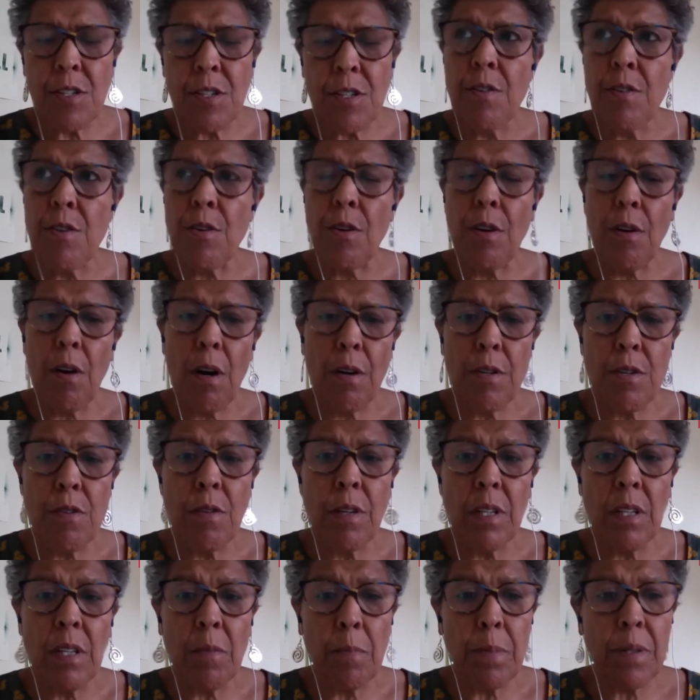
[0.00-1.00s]
are you
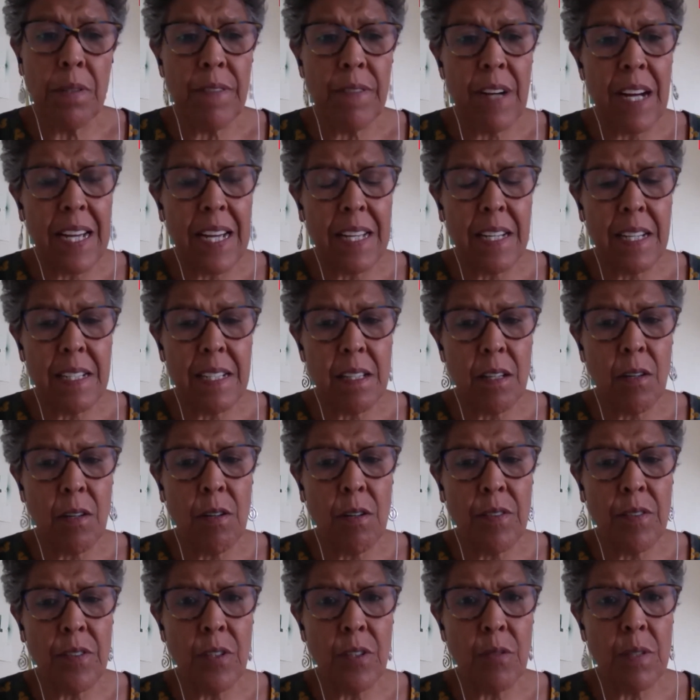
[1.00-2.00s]
going to provide as a
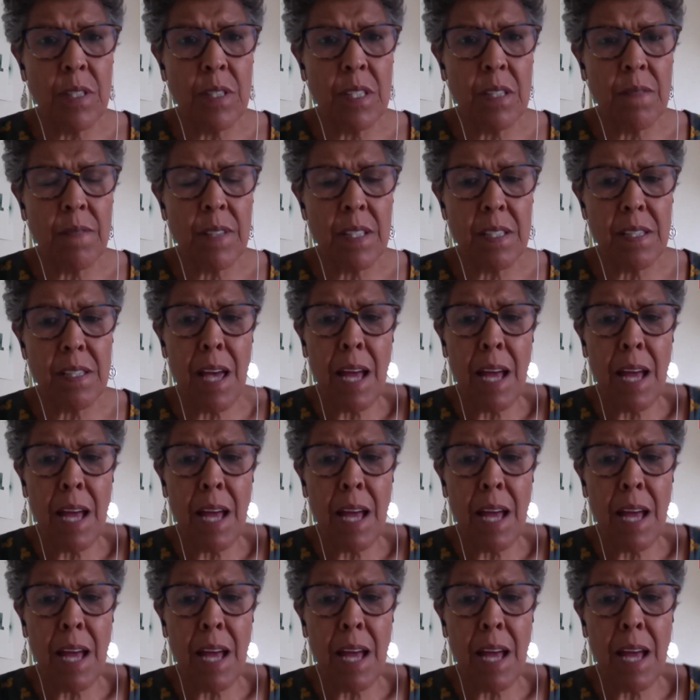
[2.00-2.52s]
consequence of this?